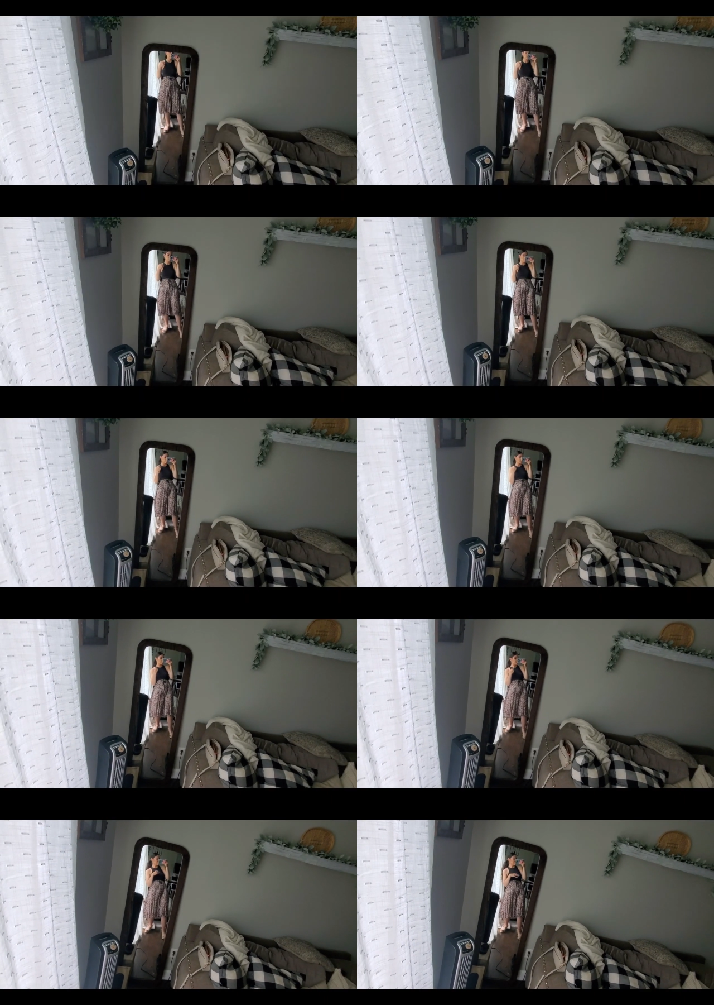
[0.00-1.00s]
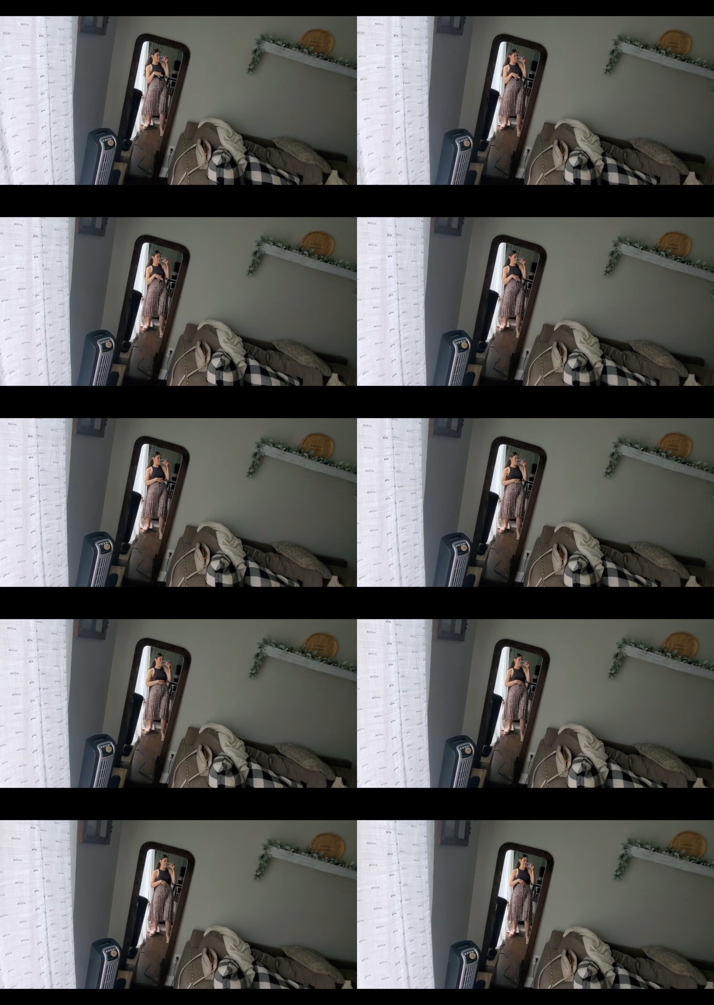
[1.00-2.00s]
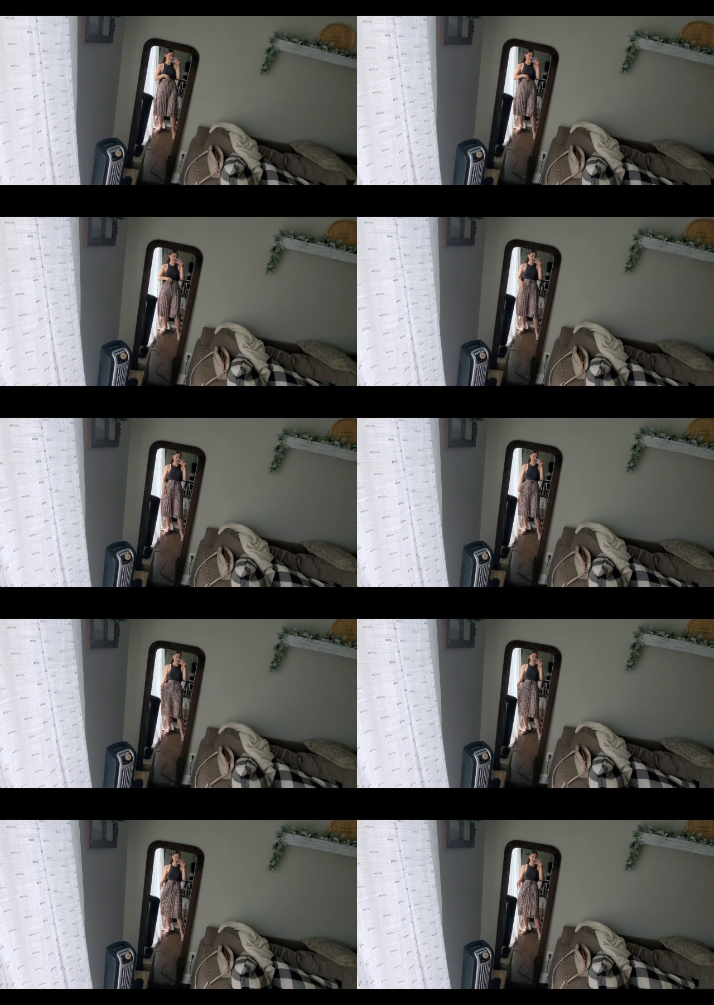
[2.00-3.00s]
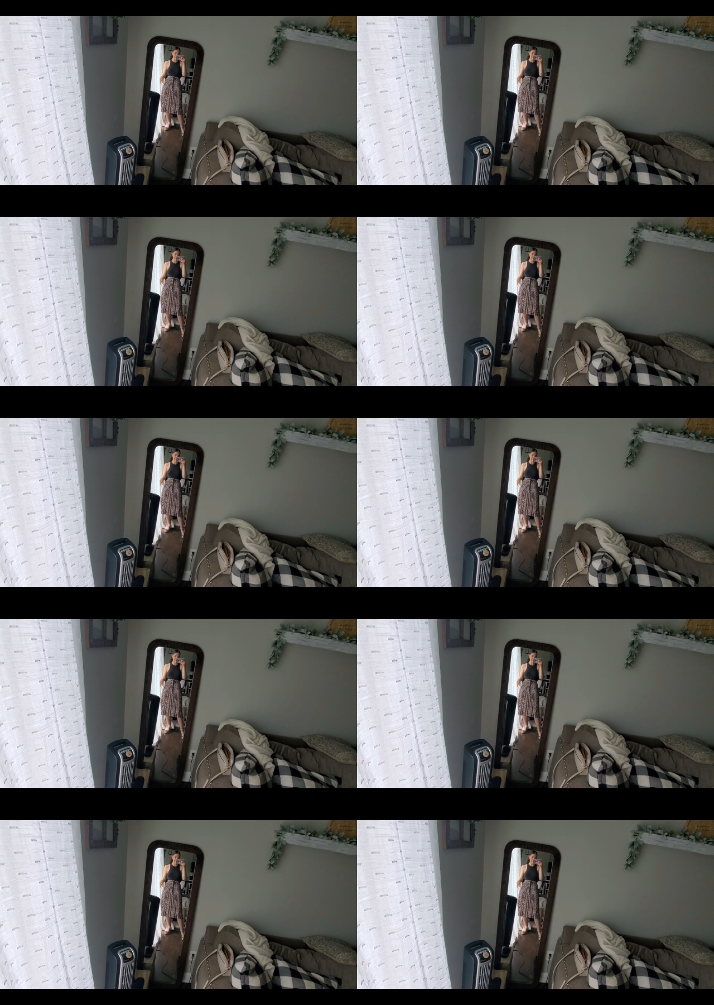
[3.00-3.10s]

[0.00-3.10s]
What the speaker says: (no speaker visible)